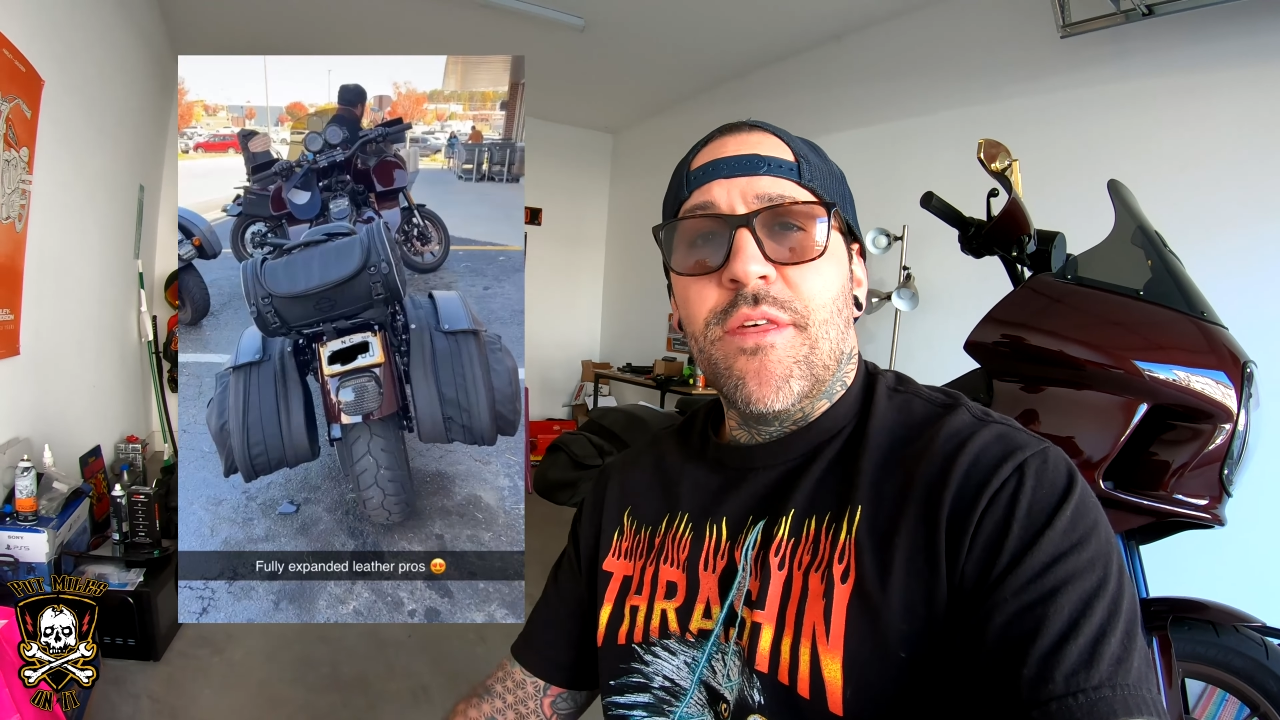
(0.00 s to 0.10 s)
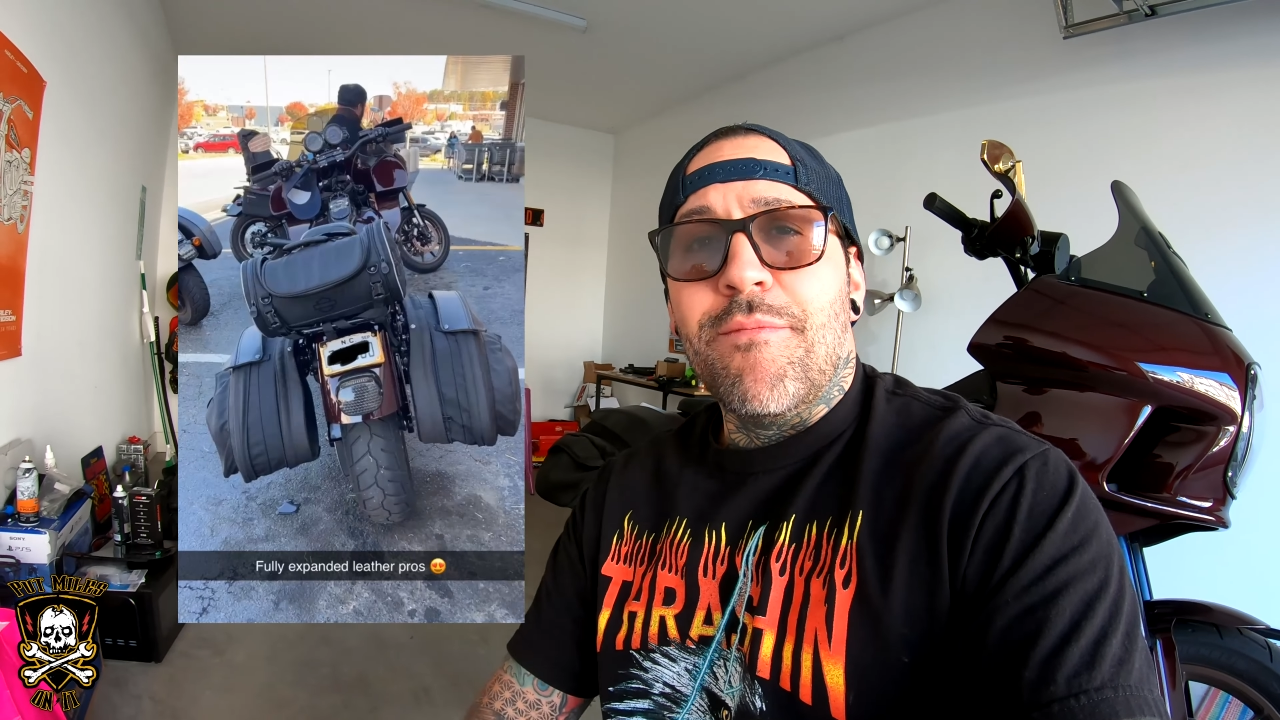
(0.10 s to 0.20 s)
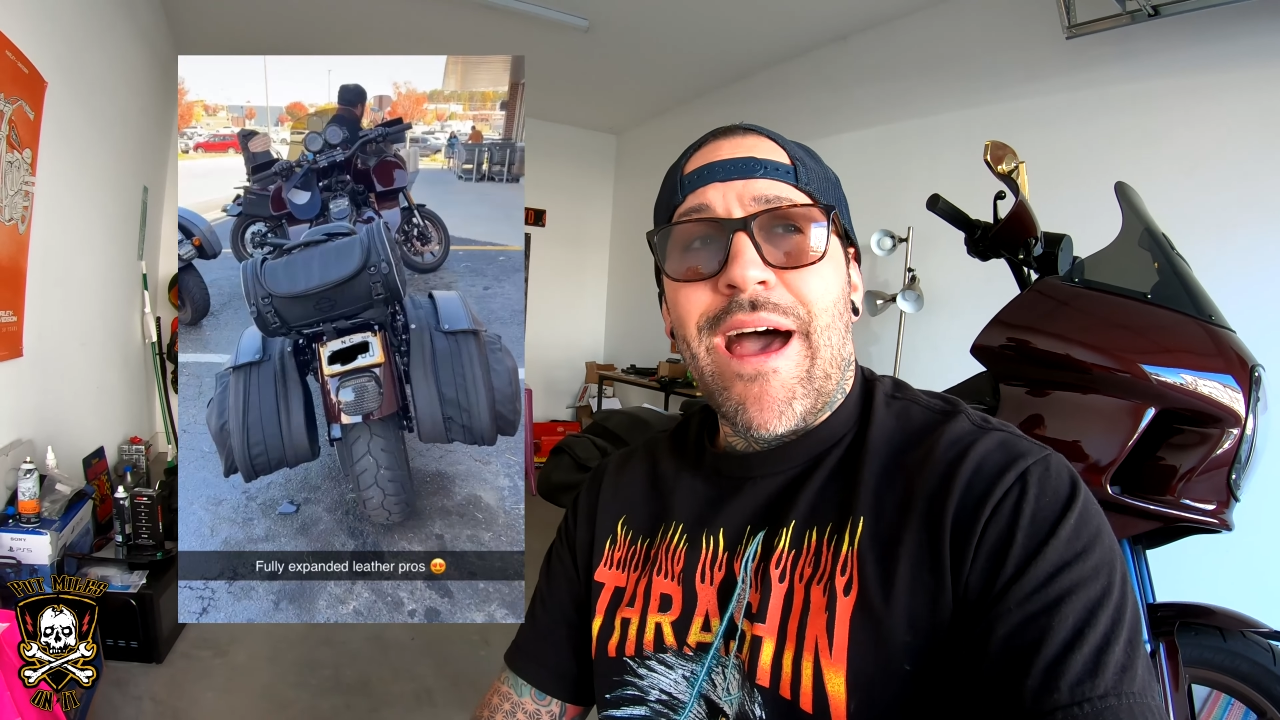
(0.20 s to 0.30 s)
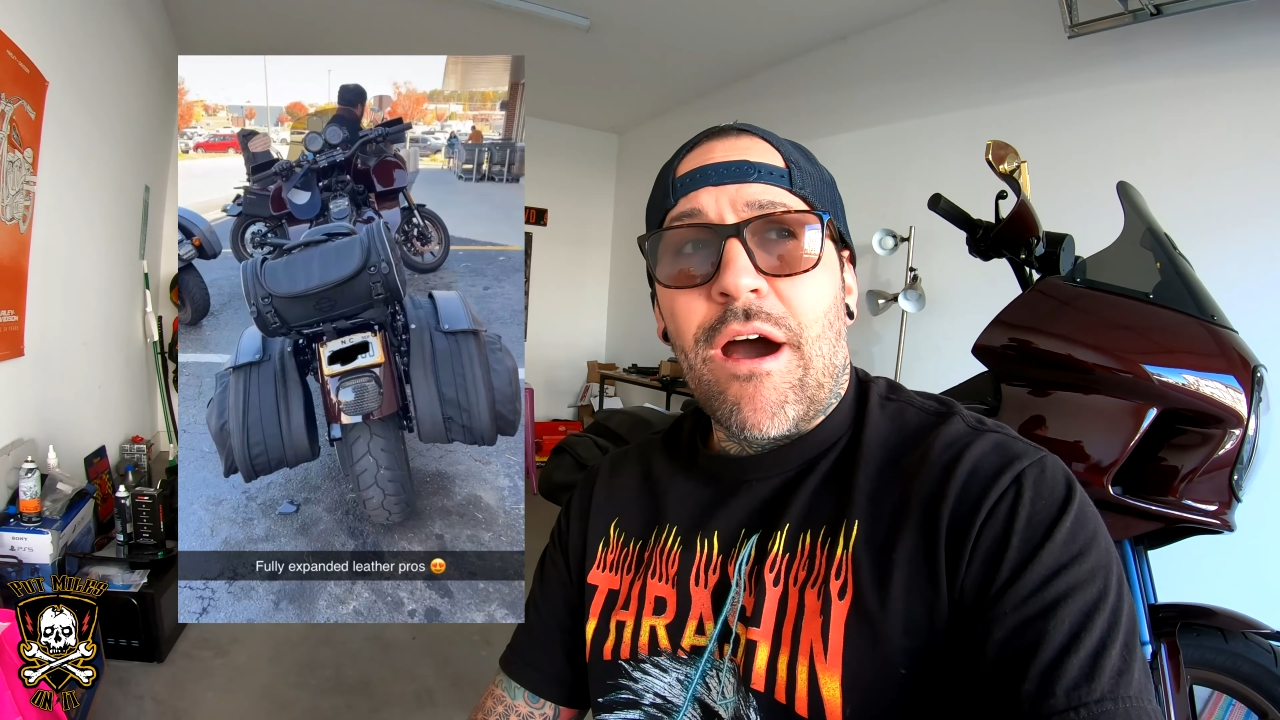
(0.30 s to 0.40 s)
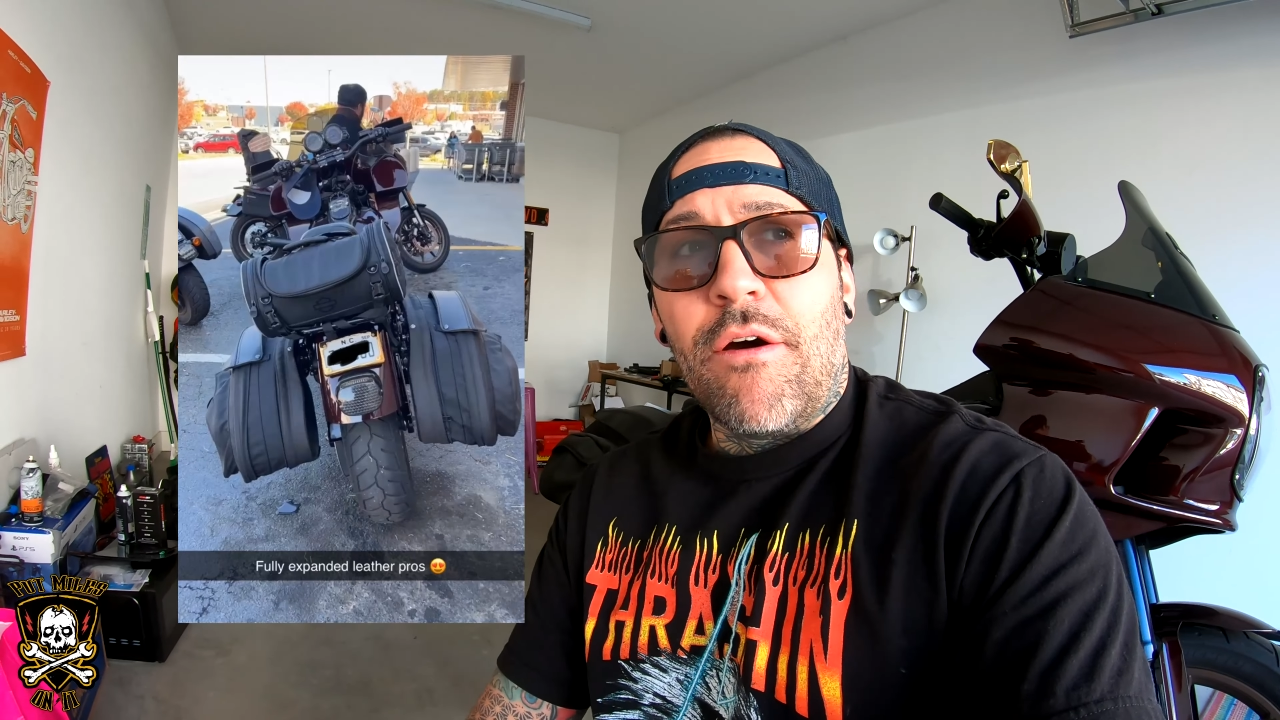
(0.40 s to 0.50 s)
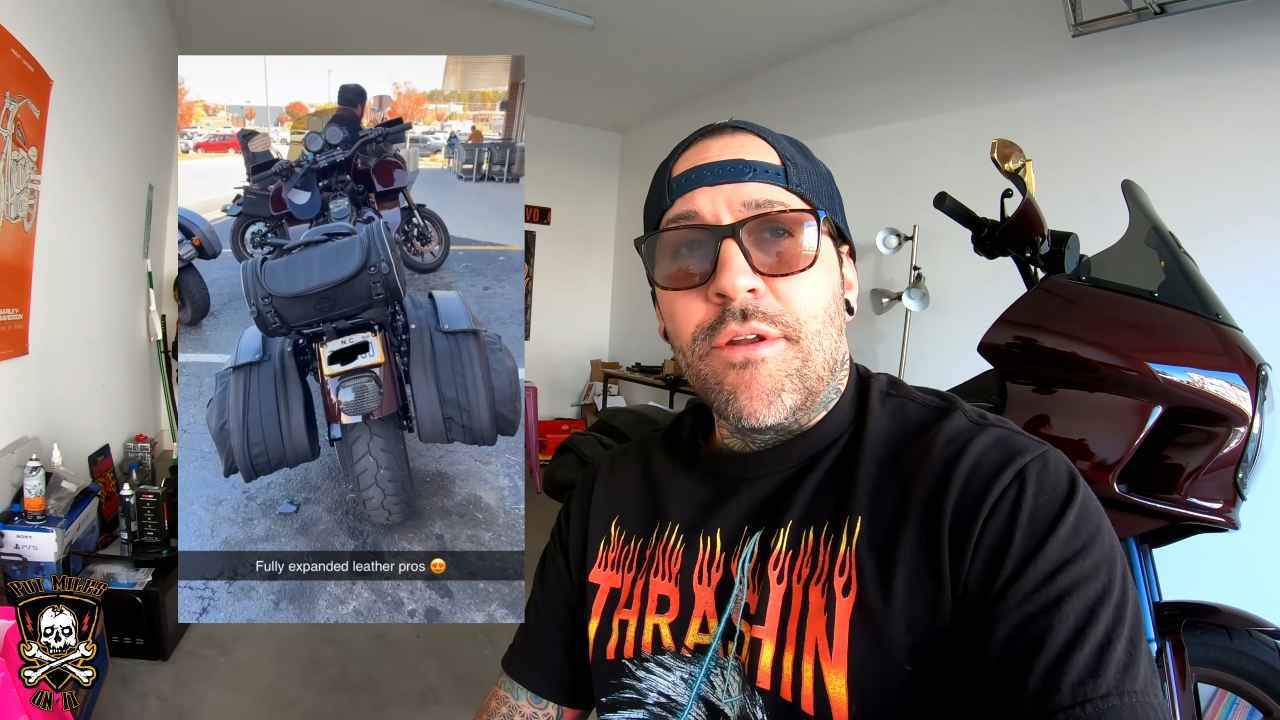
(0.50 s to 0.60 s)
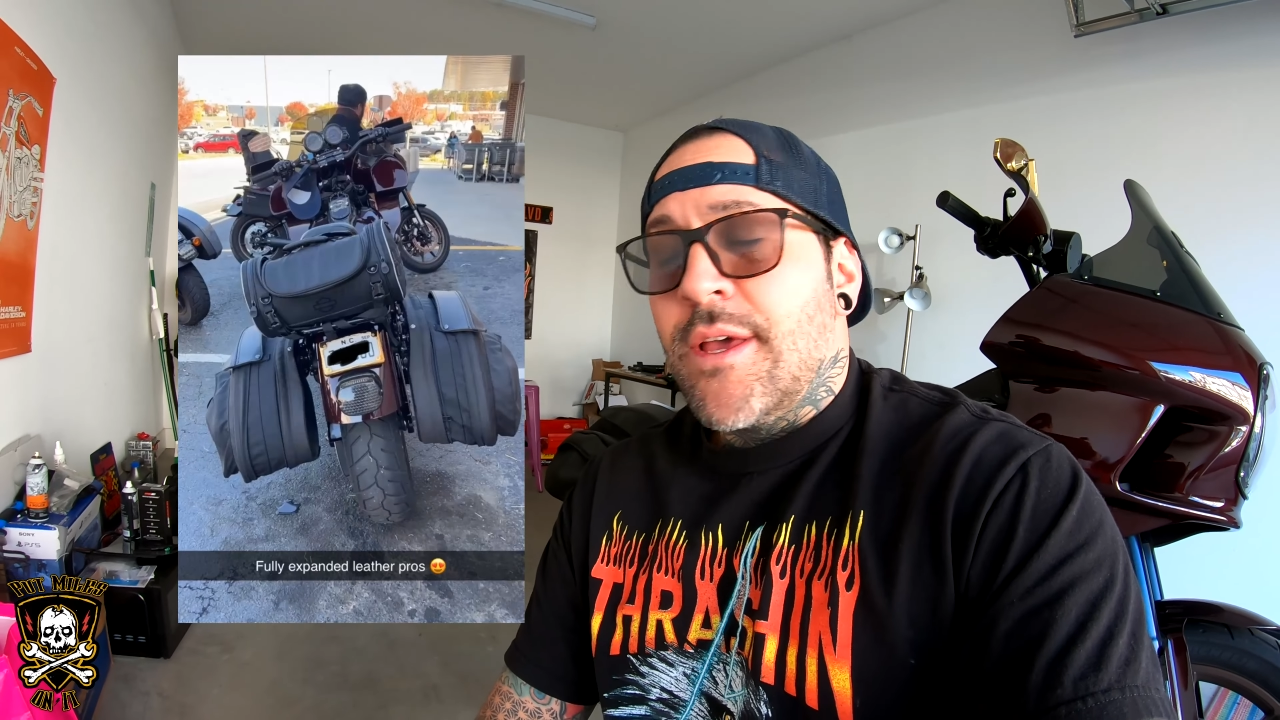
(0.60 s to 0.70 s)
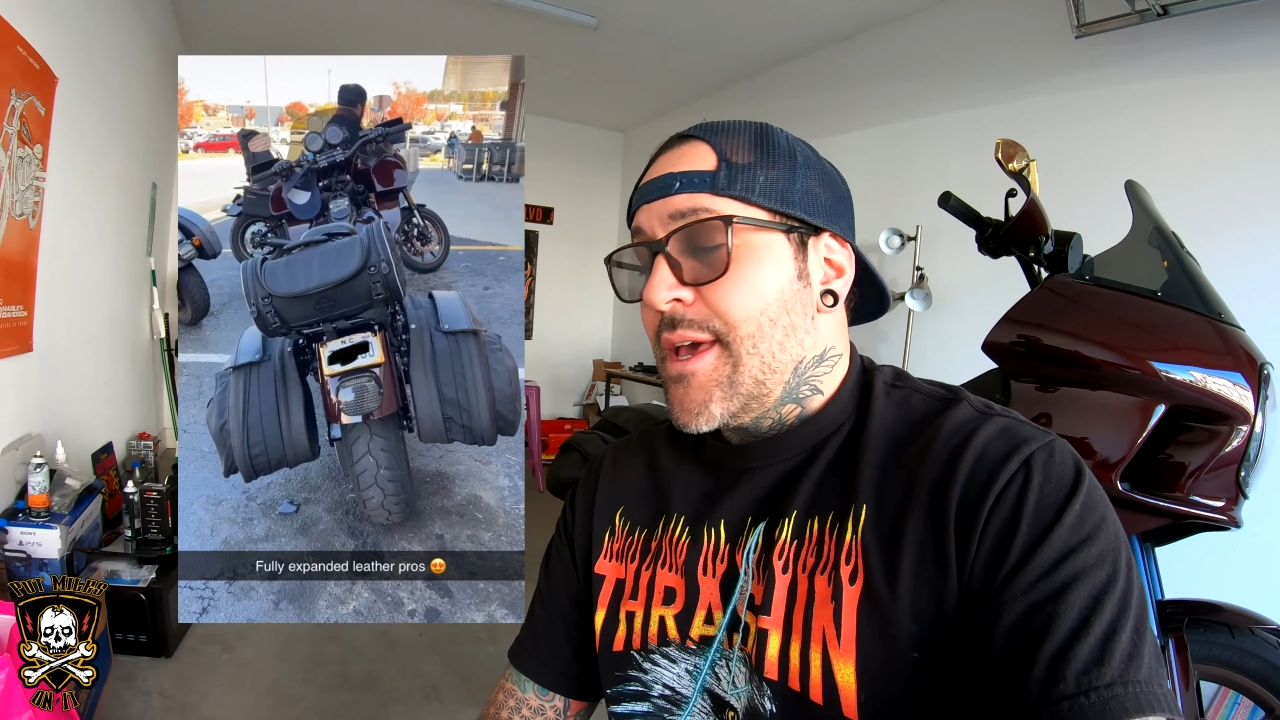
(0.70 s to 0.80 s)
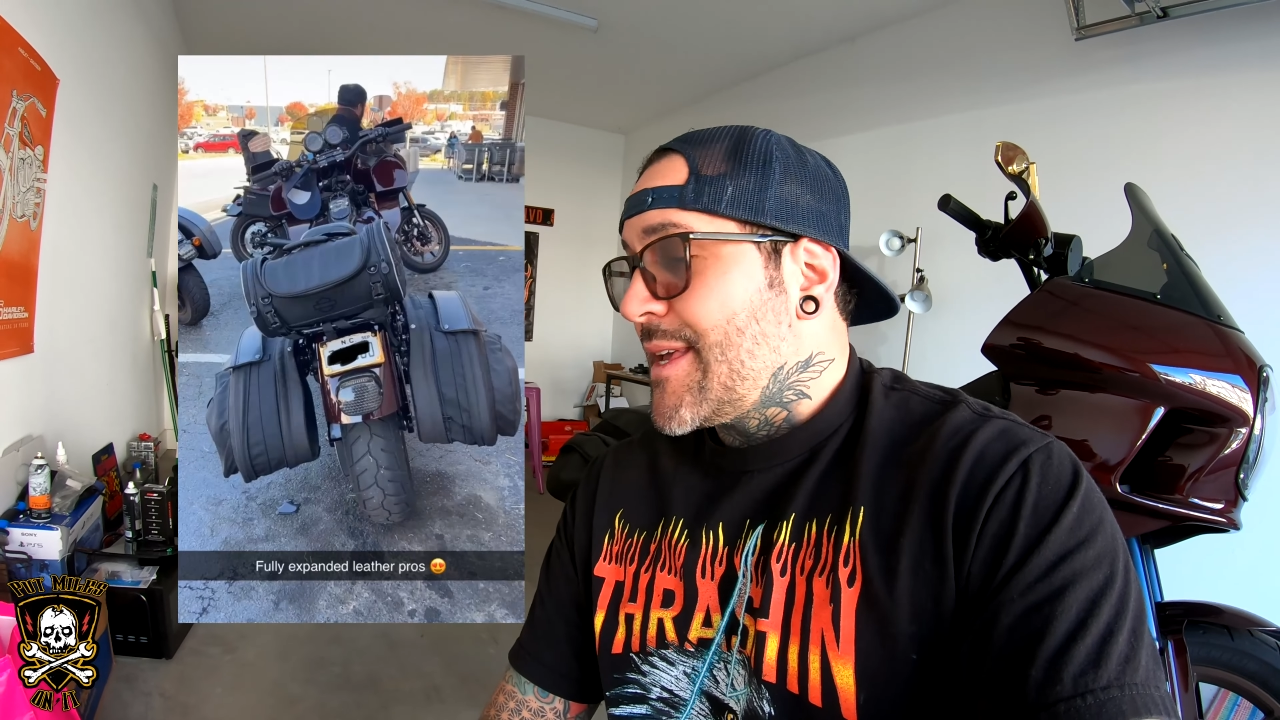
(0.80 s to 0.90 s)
them out,